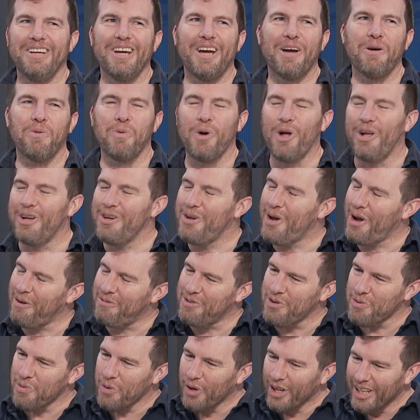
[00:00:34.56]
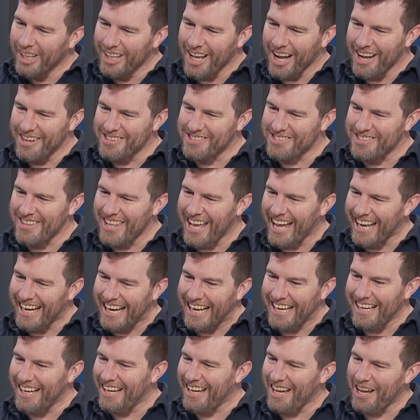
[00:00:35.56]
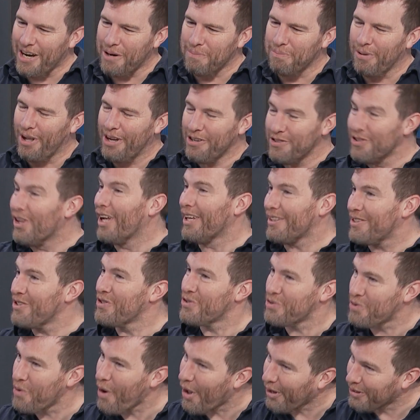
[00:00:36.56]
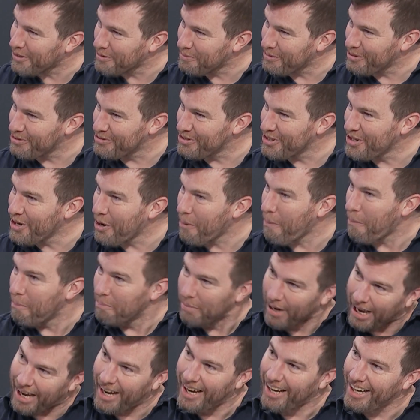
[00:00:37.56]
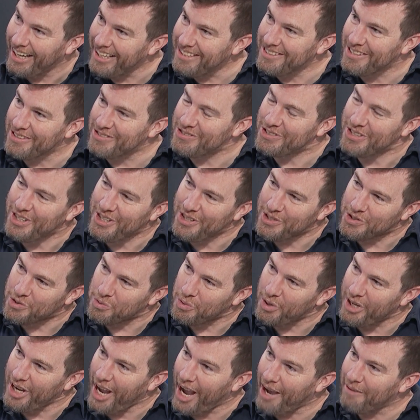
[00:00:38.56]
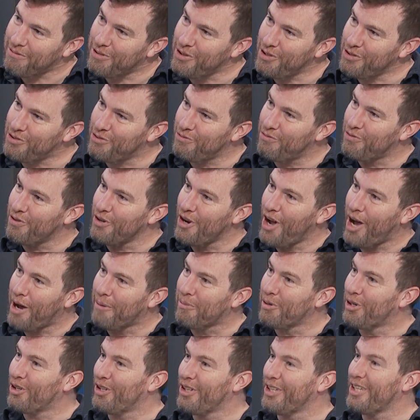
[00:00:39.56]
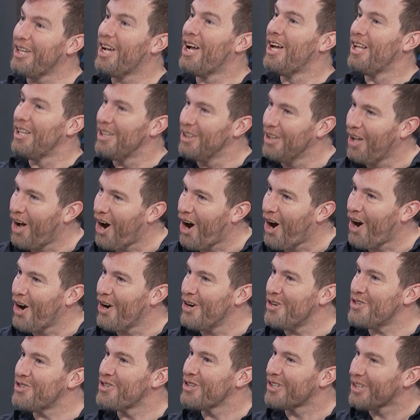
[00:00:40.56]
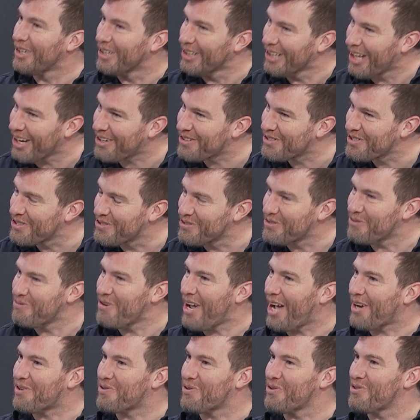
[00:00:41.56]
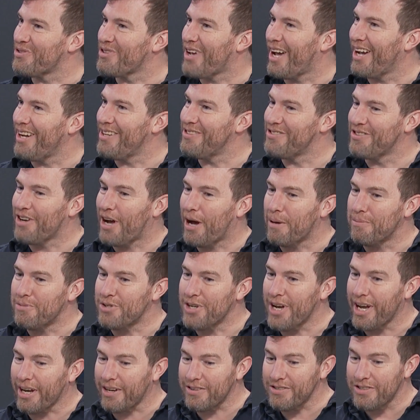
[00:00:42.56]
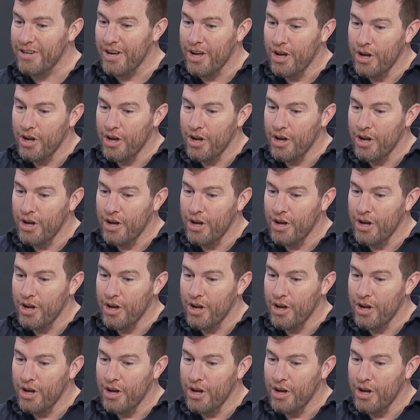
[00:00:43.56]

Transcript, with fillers: Yeah, well, you have to realise that at a place like the Australian Museum, behind the scenes, we have these phenomenally large collections of mm -hmm. natural science objects.